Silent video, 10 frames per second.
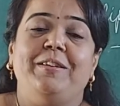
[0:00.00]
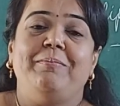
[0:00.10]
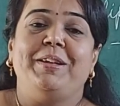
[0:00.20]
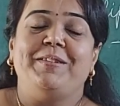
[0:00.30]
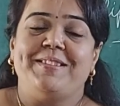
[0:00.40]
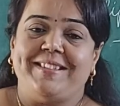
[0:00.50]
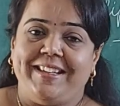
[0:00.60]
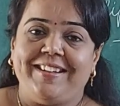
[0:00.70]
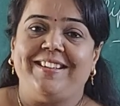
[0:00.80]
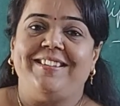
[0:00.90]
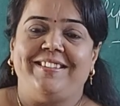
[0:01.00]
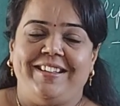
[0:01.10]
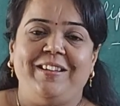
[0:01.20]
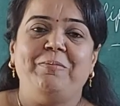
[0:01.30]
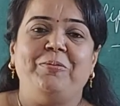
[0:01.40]
because they are the
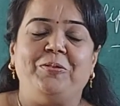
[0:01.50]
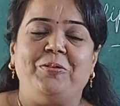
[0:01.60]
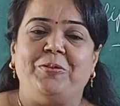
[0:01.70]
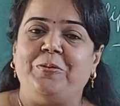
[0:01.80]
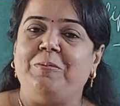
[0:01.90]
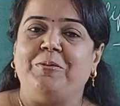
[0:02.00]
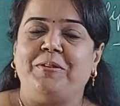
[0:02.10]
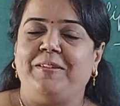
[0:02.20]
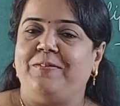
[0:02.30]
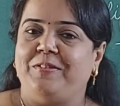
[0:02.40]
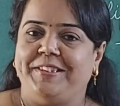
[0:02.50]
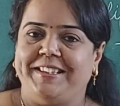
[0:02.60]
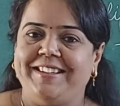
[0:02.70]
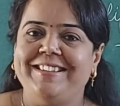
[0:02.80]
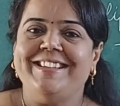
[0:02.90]
real role model for
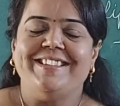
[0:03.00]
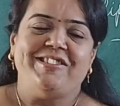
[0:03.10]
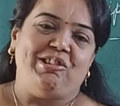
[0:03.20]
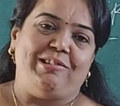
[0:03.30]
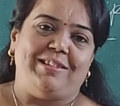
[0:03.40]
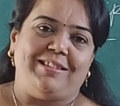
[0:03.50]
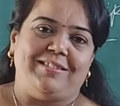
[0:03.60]
their children.